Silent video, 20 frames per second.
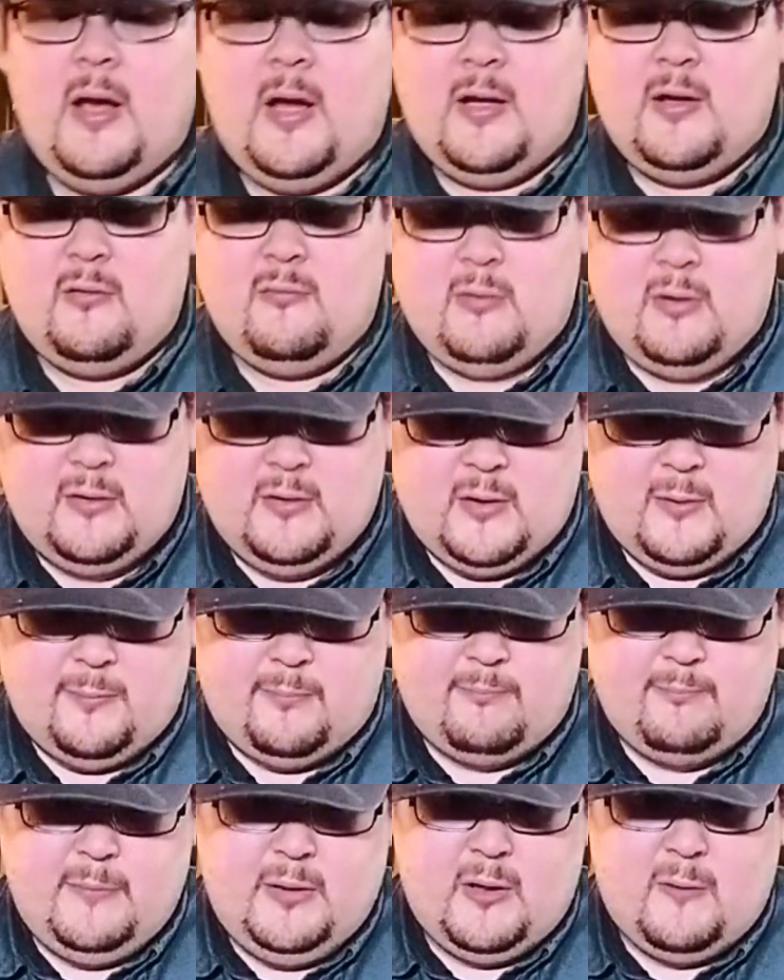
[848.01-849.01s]
and you end
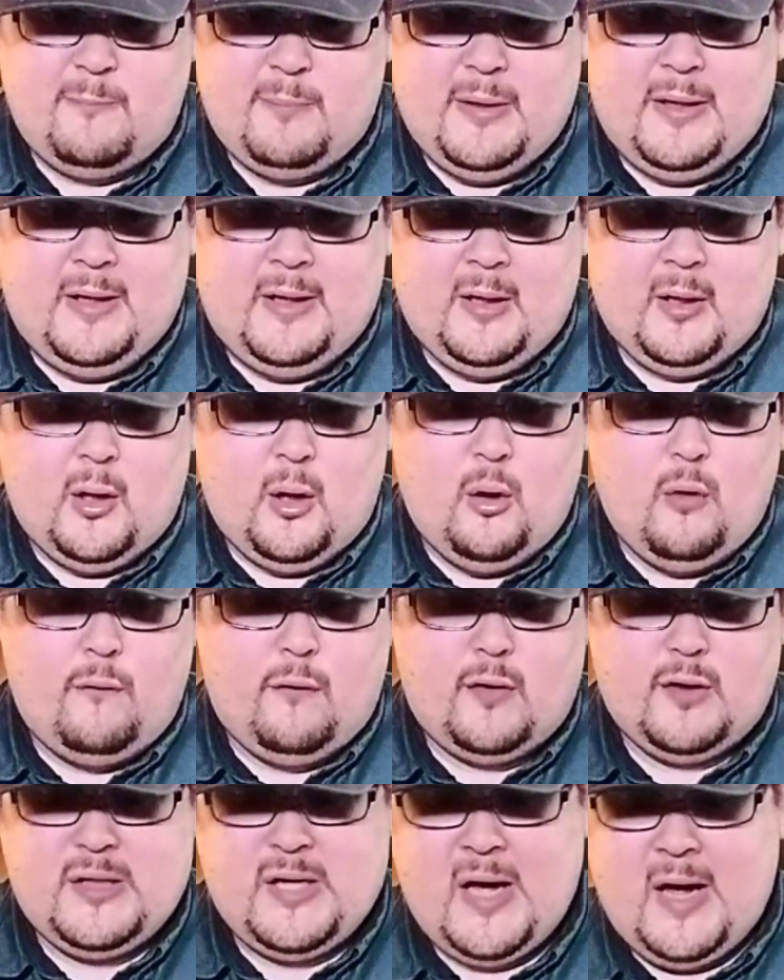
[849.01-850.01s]
up, being
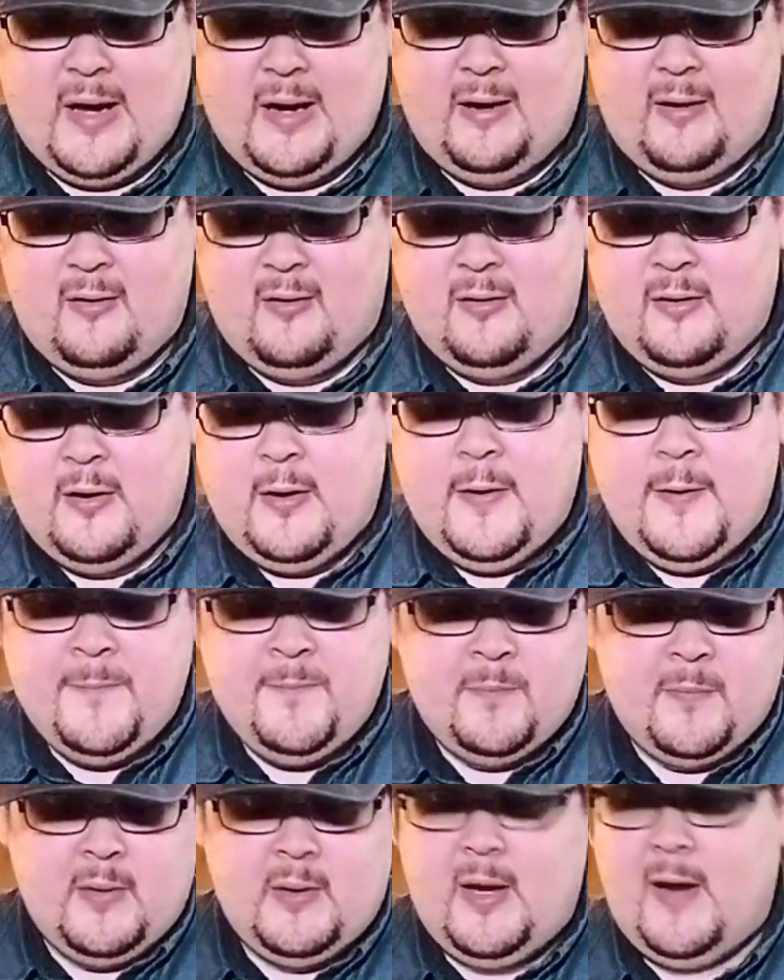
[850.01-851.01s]
overtired
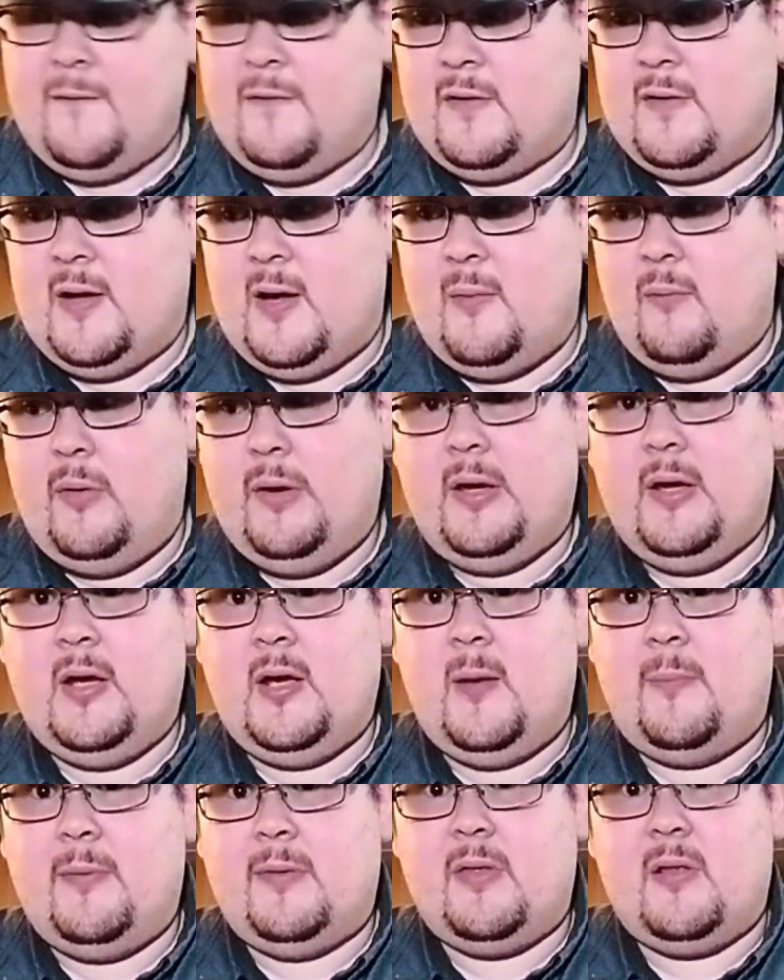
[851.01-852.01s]
and half the time
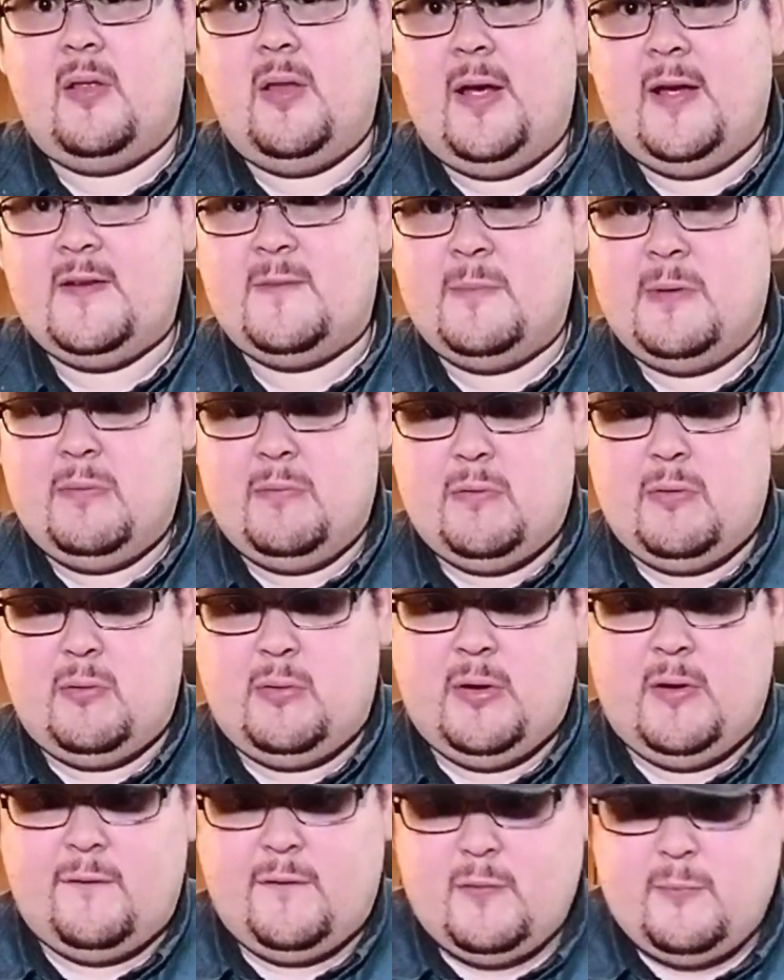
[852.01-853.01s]
waking up at the last minute with
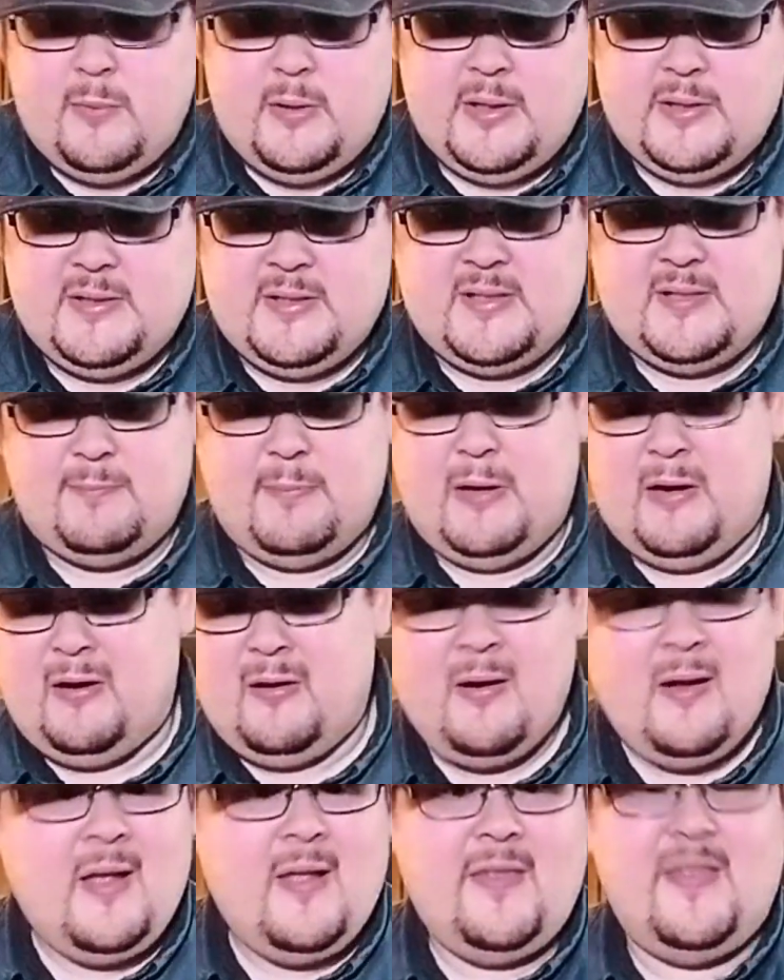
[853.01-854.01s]
only a few minutes to
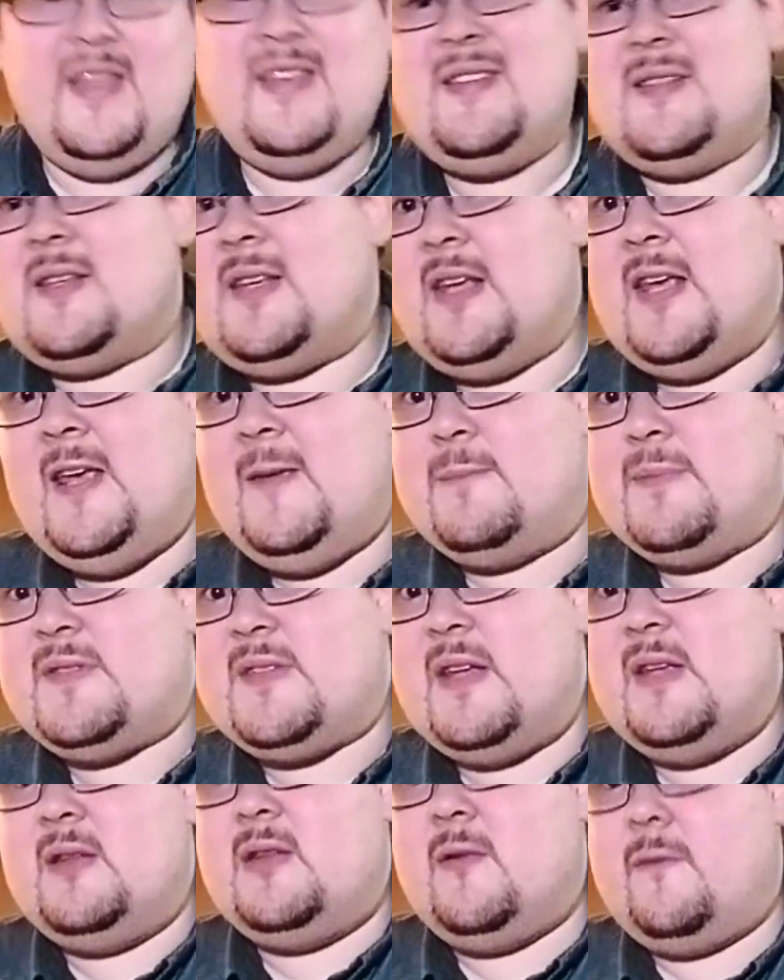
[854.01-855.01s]
spare, this
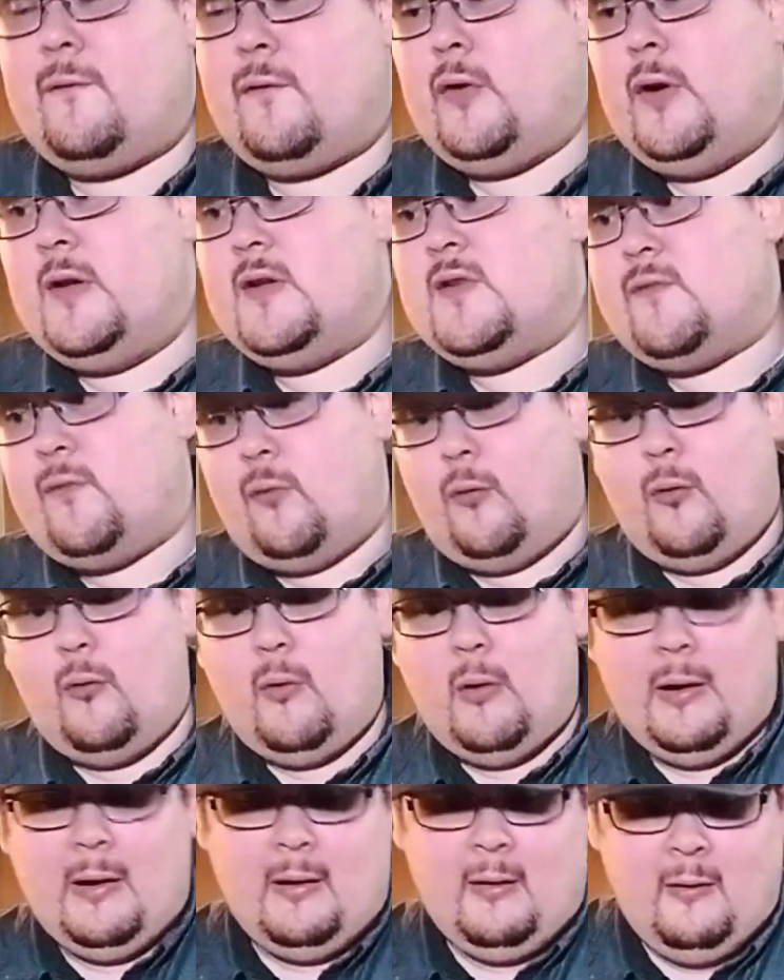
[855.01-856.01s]
keeps in the fridge for a
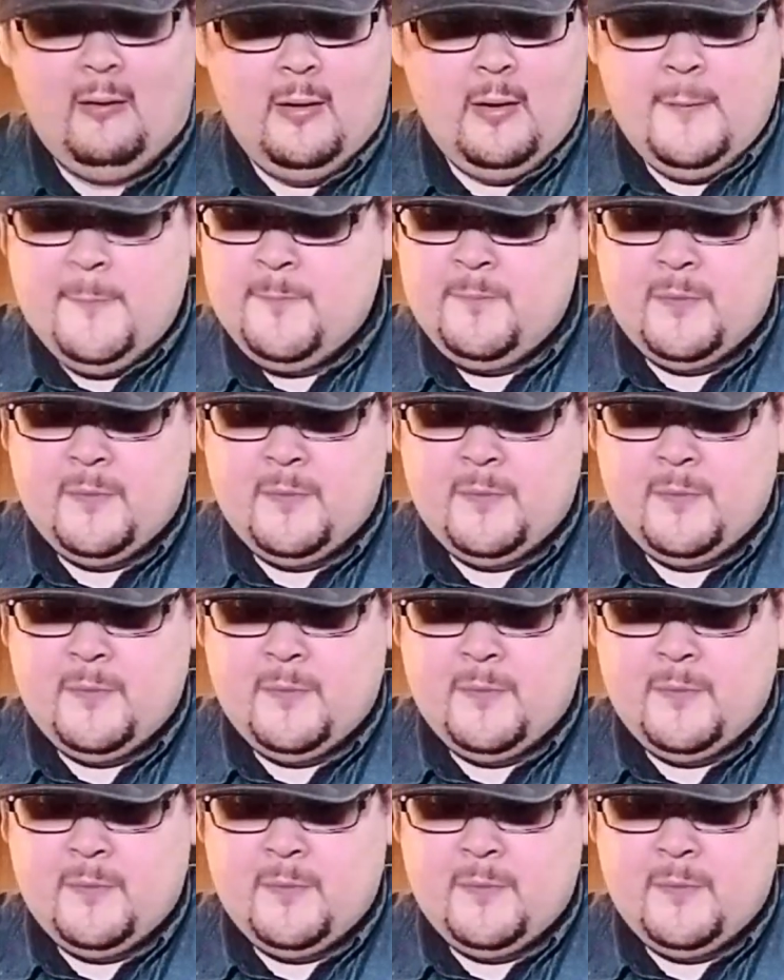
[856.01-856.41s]
while.